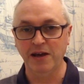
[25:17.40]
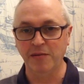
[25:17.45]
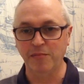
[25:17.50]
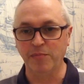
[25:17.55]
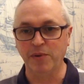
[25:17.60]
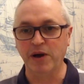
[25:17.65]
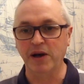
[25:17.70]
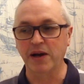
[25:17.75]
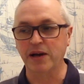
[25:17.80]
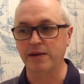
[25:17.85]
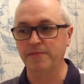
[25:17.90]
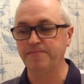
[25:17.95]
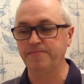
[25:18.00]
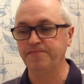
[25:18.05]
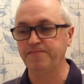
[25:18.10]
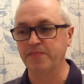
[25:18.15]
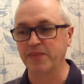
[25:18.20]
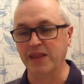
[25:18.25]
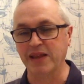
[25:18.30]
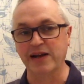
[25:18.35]
but
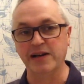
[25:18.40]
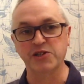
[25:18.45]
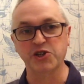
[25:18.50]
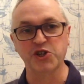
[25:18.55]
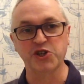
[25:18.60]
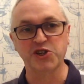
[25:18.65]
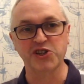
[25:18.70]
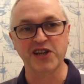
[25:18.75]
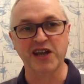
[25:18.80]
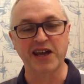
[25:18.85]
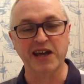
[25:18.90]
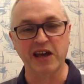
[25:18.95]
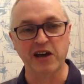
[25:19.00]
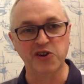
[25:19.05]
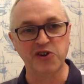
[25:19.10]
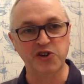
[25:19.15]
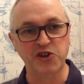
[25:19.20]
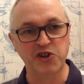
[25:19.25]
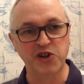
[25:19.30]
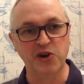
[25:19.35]
as I say,
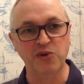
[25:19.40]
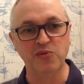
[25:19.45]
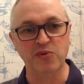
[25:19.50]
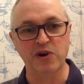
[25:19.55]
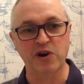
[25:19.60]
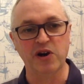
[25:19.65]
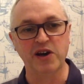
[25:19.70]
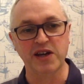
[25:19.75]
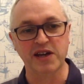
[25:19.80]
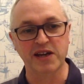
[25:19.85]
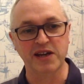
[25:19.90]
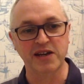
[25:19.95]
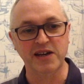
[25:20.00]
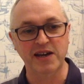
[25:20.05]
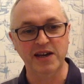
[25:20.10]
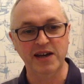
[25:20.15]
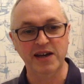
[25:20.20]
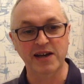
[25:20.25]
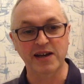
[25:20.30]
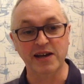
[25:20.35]
I don't like
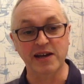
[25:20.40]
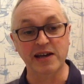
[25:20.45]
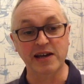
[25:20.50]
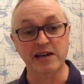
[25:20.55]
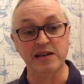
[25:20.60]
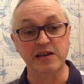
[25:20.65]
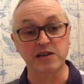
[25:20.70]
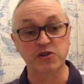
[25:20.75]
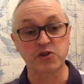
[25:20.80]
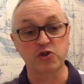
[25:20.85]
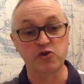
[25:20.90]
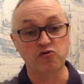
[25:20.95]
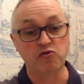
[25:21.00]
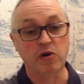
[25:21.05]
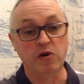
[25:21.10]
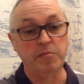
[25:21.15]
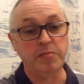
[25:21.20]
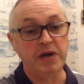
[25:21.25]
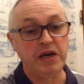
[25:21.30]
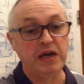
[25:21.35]
a
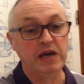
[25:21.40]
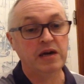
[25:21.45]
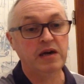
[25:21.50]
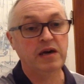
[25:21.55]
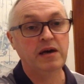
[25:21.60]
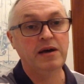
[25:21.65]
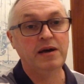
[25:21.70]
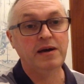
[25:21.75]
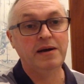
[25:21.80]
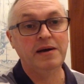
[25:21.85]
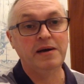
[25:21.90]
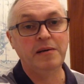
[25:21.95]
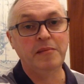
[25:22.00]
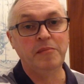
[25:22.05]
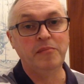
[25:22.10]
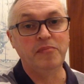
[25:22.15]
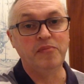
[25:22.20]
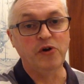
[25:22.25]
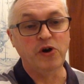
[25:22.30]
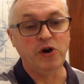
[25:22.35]
scrubby
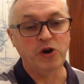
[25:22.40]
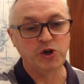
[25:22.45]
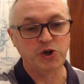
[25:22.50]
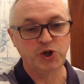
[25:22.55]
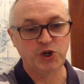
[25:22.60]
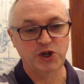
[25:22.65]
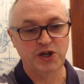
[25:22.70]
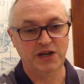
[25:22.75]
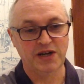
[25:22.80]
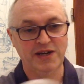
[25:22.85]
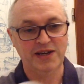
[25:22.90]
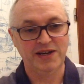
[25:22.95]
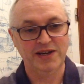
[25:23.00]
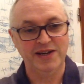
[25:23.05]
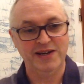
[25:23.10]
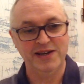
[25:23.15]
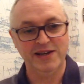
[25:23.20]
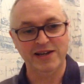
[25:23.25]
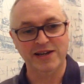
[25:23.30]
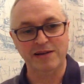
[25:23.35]
brush.
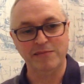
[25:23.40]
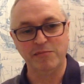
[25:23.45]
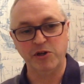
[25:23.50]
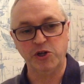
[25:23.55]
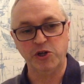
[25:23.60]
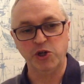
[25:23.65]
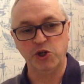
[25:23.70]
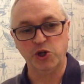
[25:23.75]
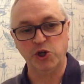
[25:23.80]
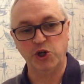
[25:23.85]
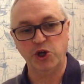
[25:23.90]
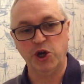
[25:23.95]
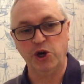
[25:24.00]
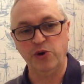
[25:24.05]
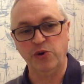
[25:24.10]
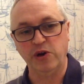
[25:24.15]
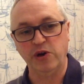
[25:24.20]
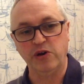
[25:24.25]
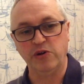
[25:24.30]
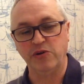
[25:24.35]
Let me just show
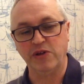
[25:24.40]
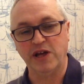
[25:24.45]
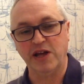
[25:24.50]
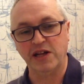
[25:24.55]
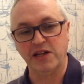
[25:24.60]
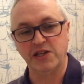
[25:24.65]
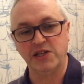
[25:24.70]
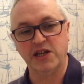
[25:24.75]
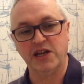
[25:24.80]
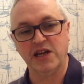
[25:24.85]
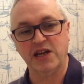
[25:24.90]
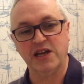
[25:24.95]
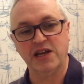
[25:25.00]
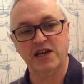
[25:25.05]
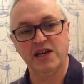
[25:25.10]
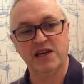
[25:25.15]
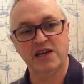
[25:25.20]
you that